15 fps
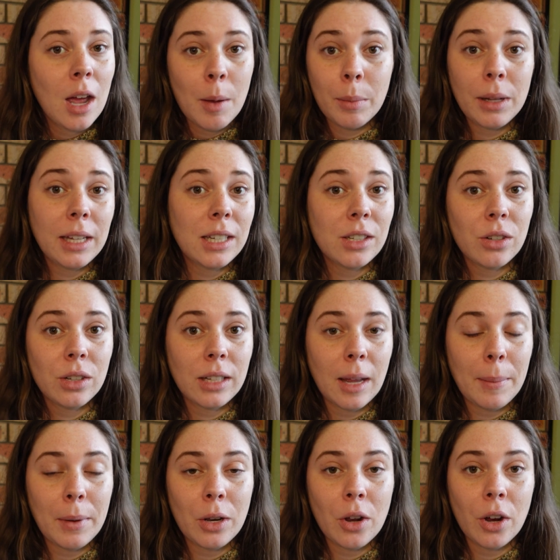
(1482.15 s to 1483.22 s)
please do
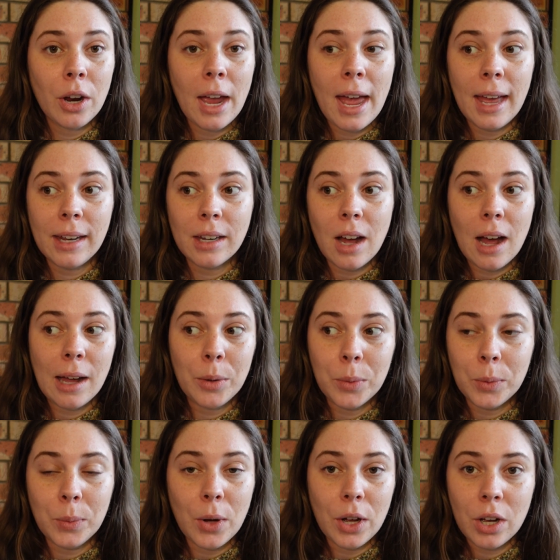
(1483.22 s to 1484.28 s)
let me know, and I will
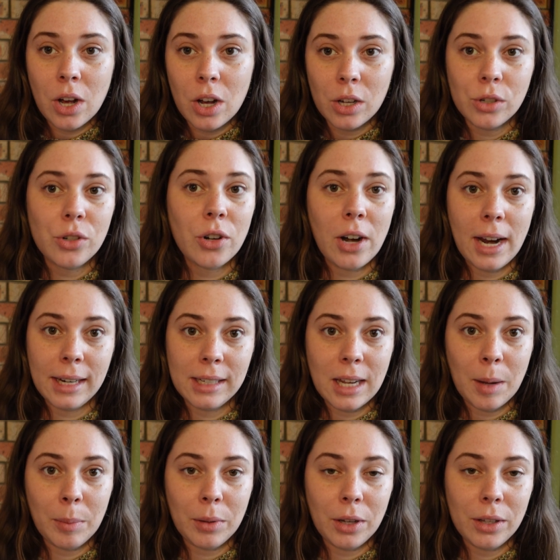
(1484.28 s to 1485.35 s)
work on trying to
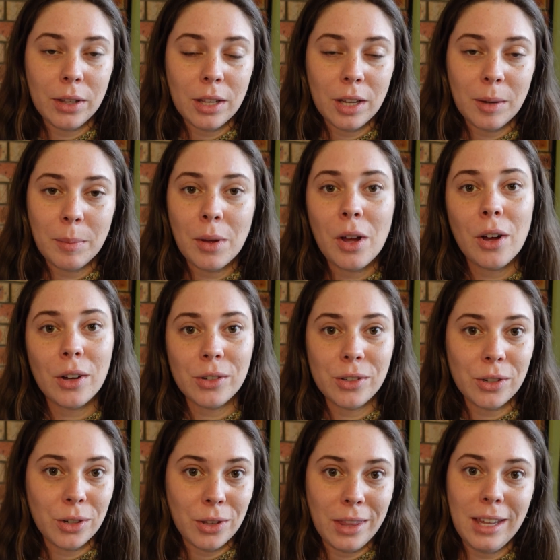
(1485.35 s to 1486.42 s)
upload them
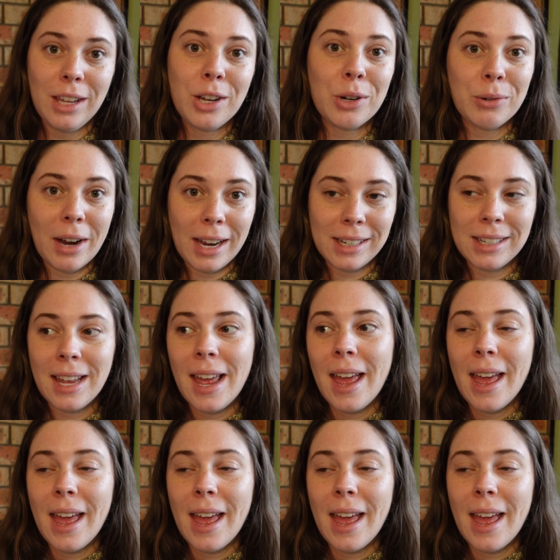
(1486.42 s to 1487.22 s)
onto the correct